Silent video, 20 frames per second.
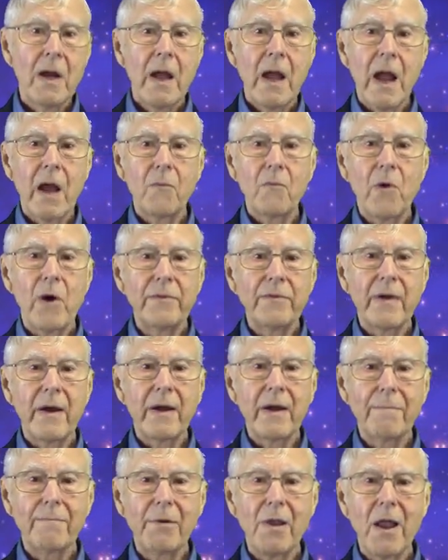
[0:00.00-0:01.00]
And when
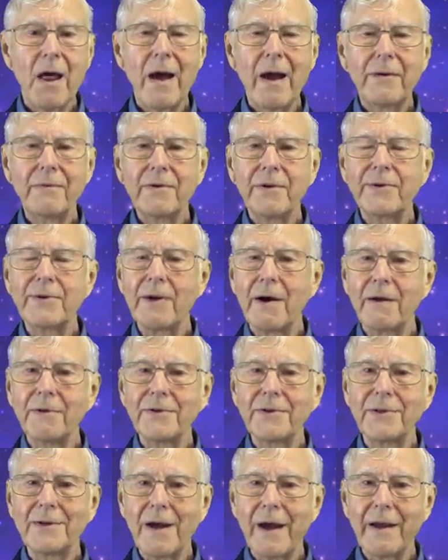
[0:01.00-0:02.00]
they apply this
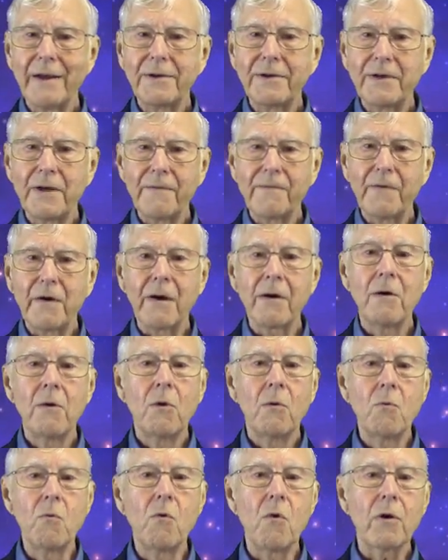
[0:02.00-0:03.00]
unscientific,
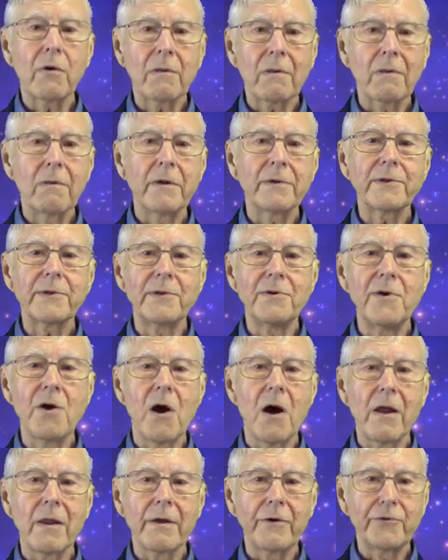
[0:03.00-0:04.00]
worthless
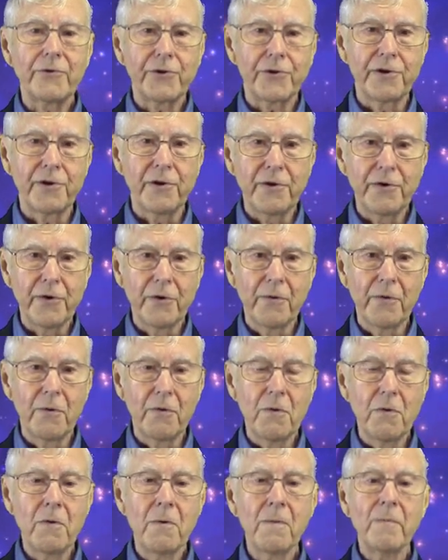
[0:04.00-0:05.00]
knowledge to
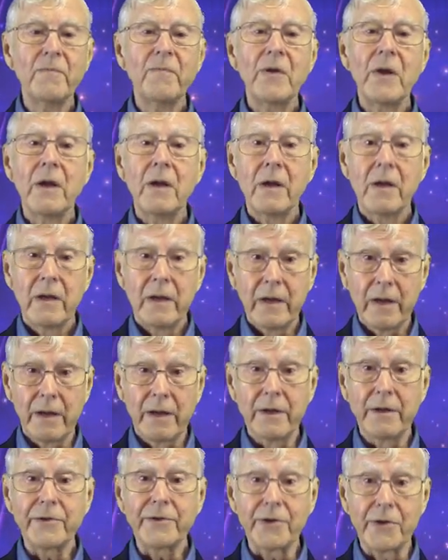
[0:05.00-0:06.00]
you, it
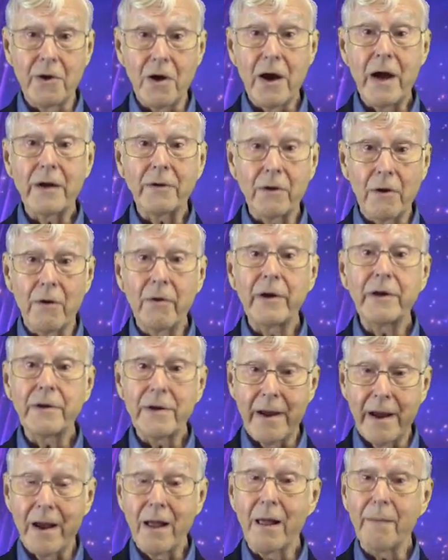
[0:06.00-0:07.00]
is not going
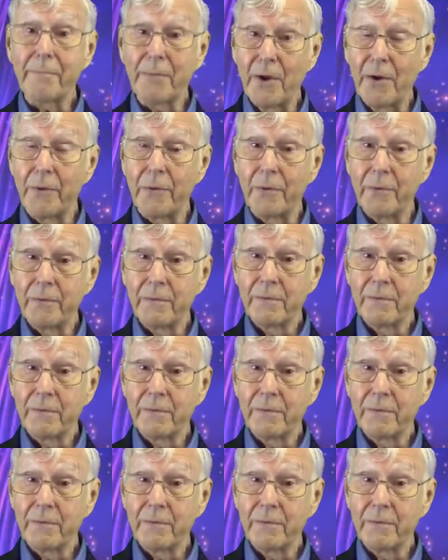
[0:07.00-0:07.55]
to help you.